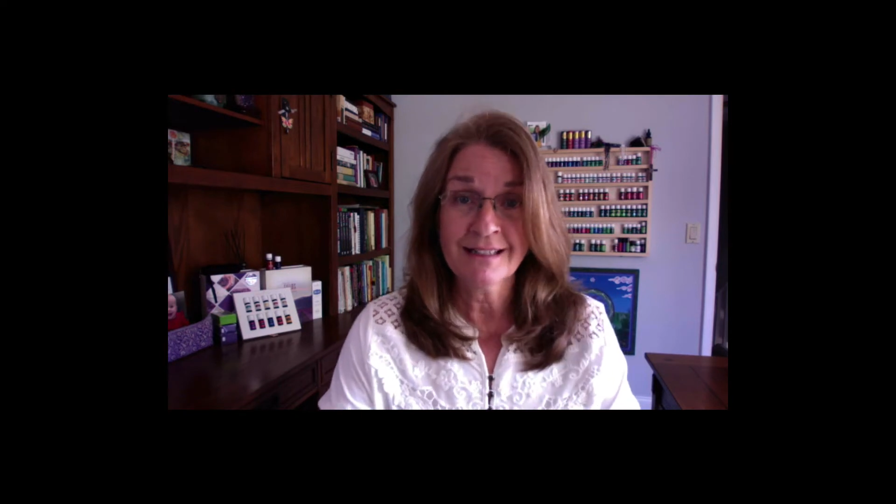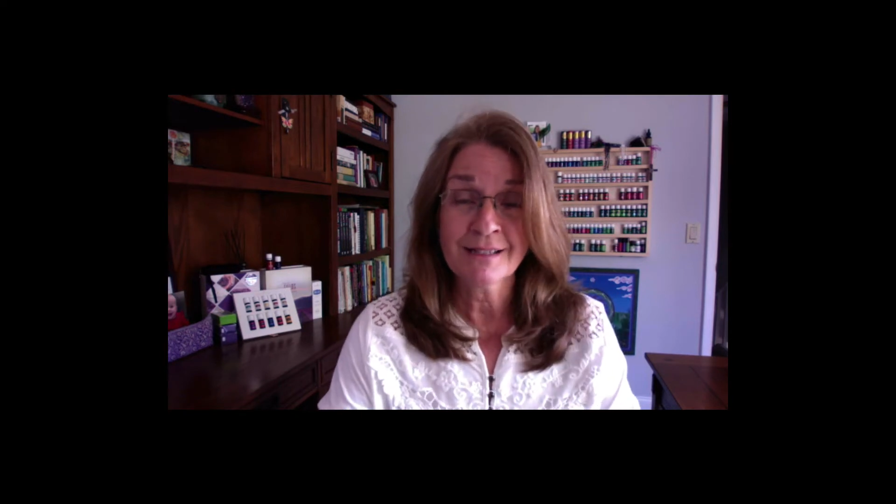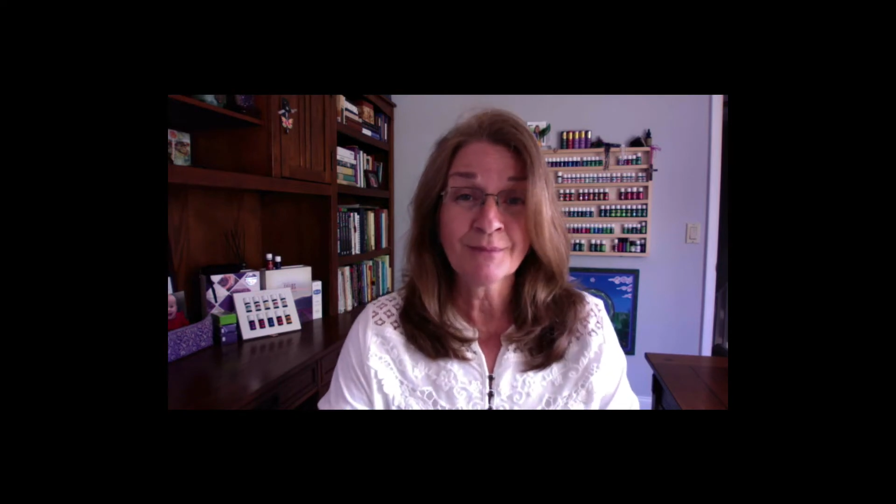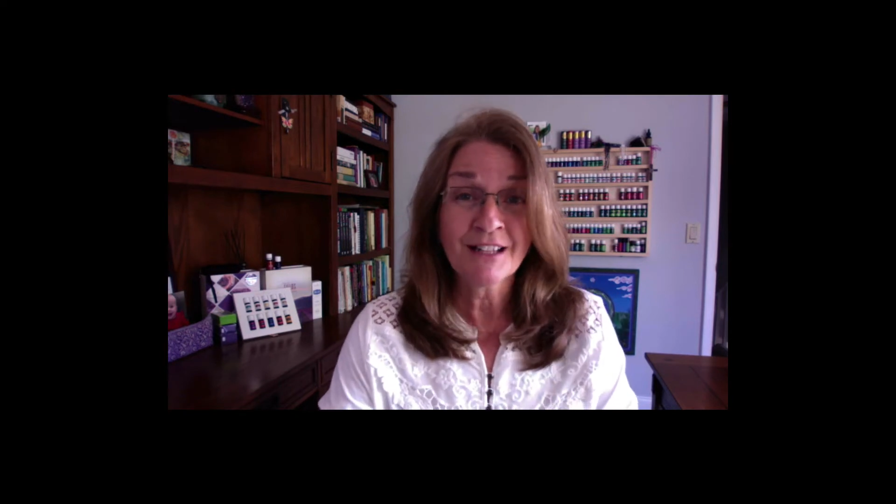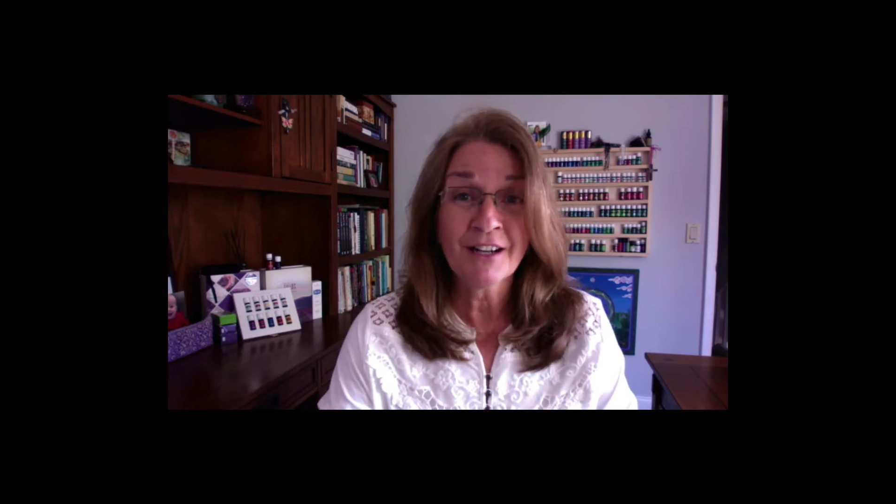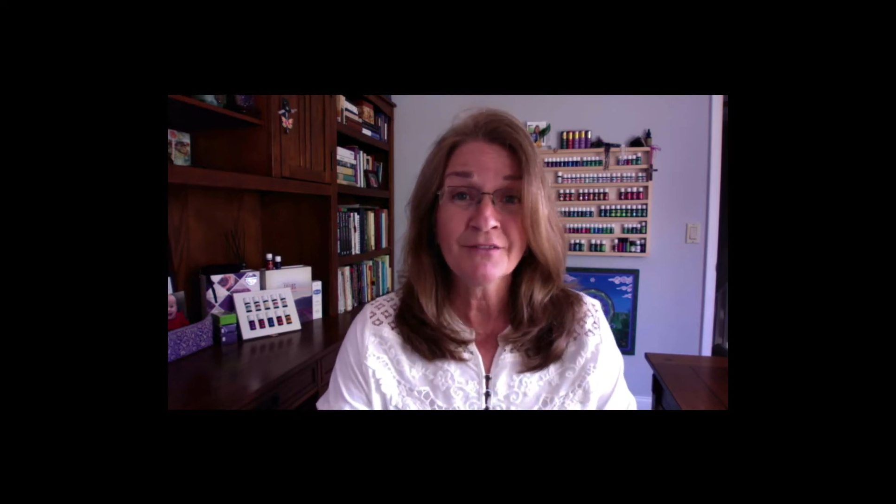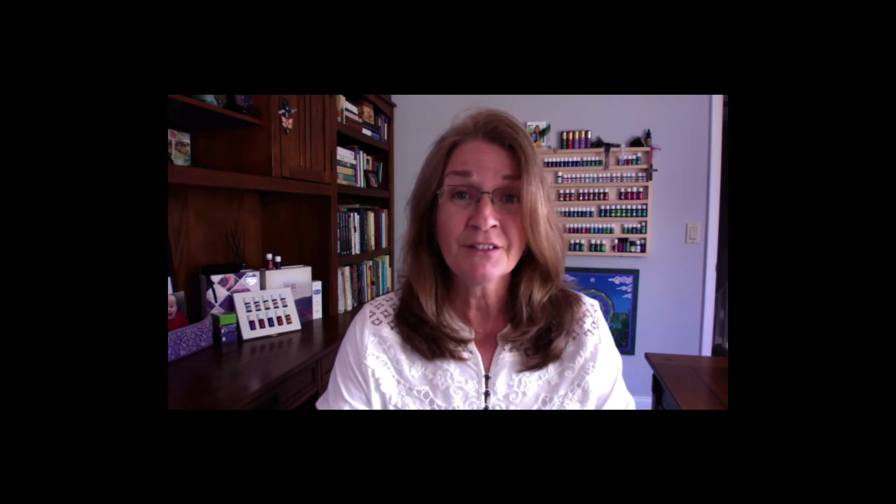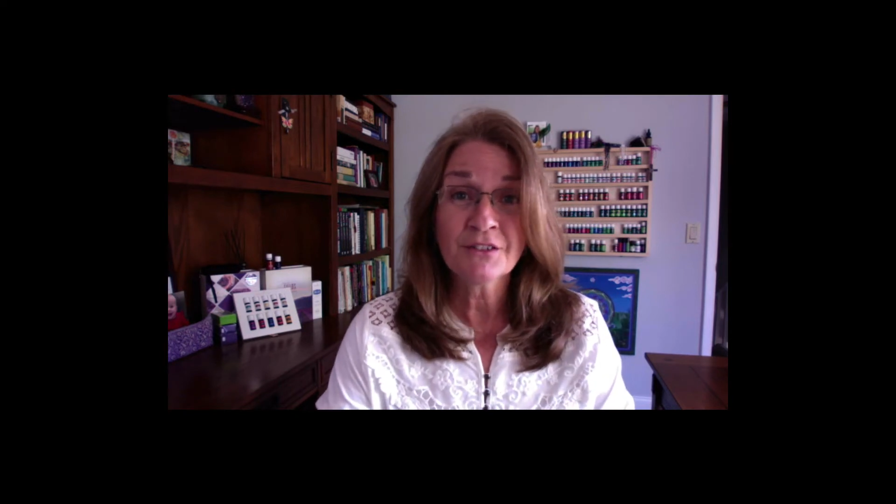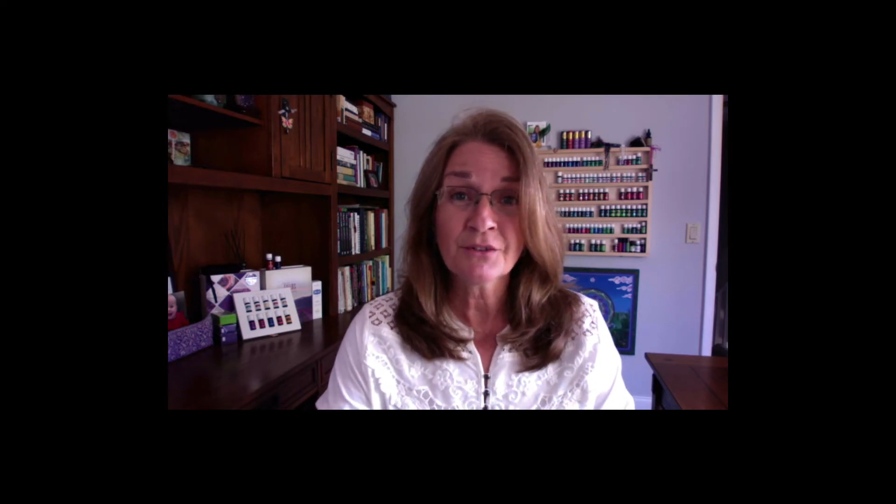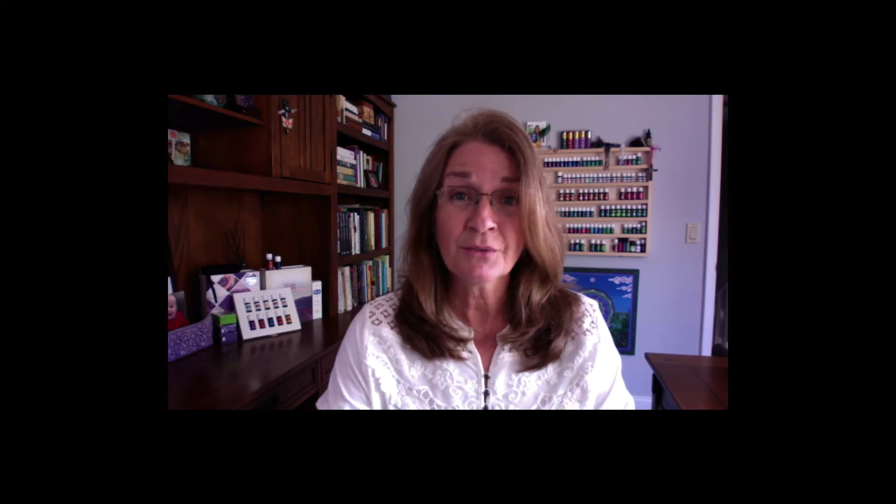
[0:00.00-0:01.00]
some love
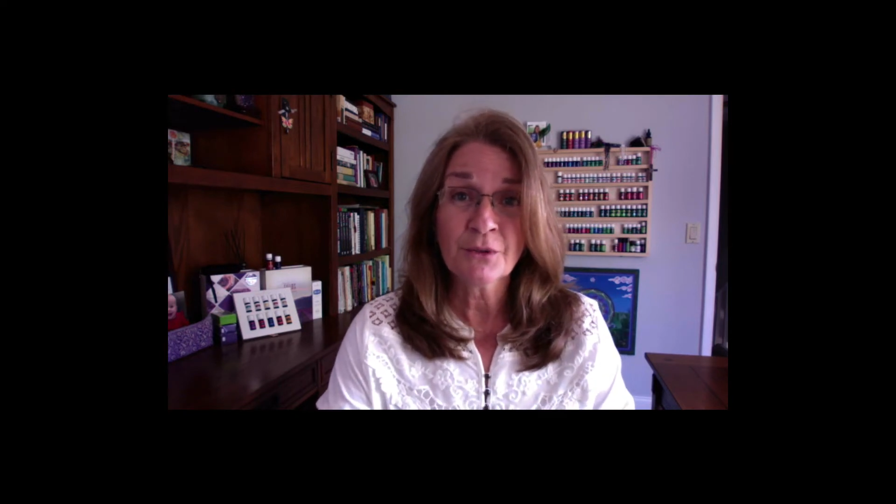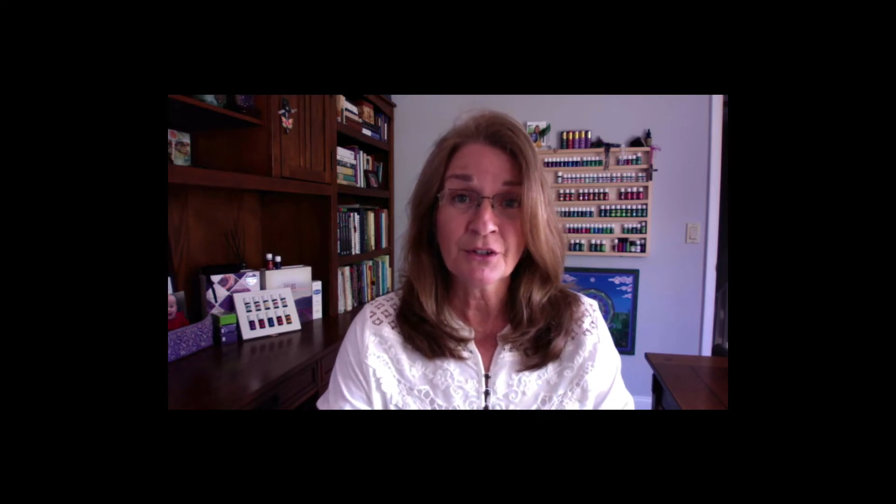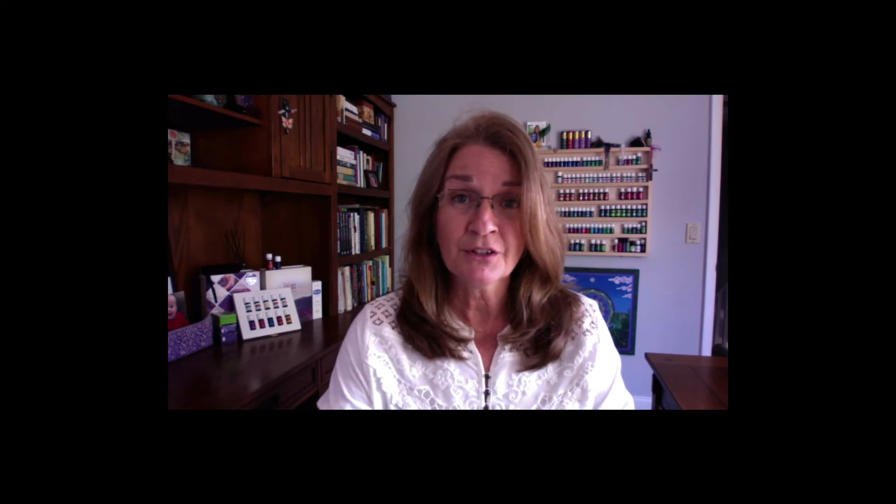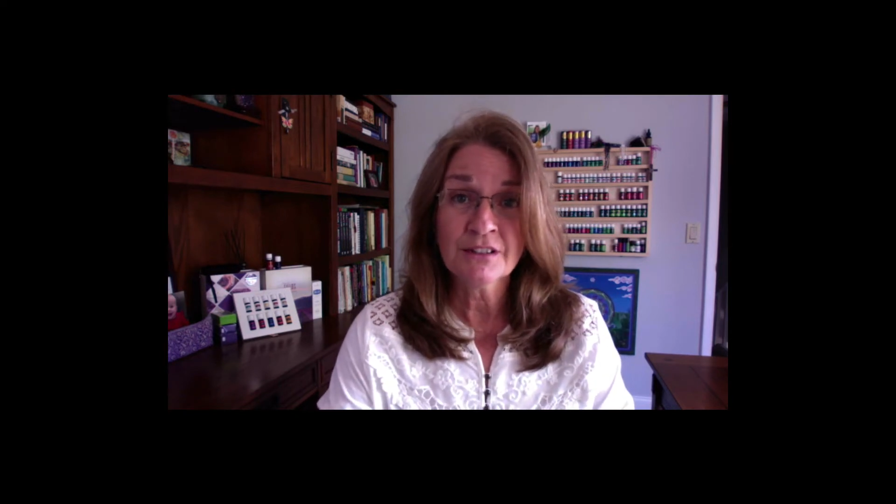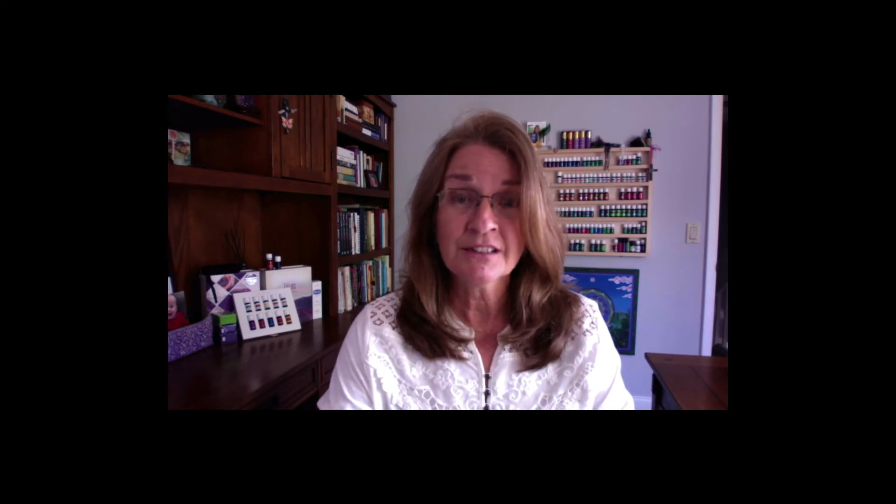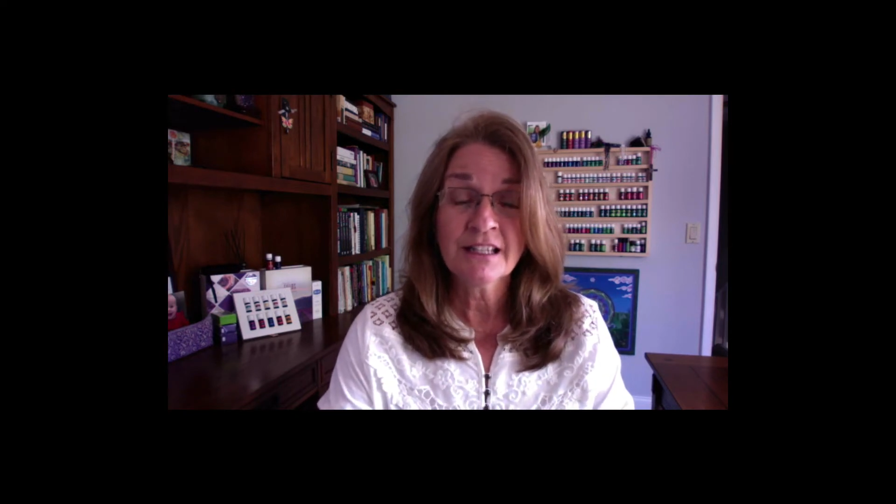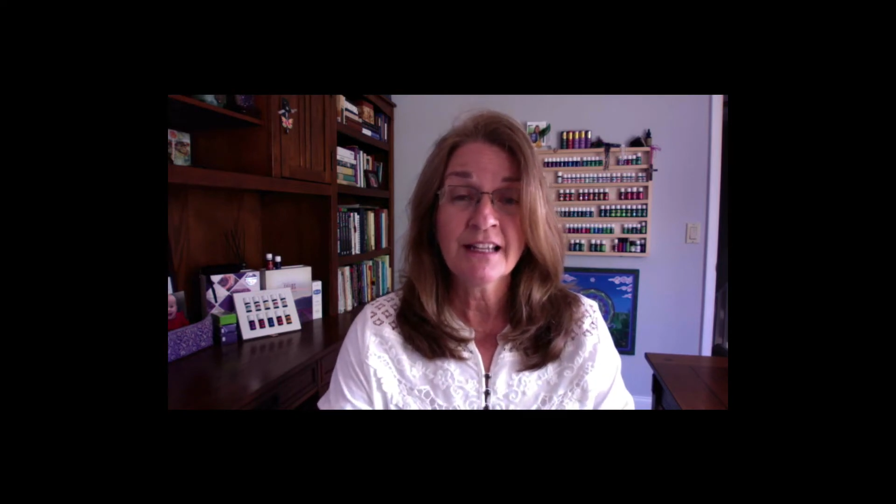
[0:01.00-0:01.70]
into the world,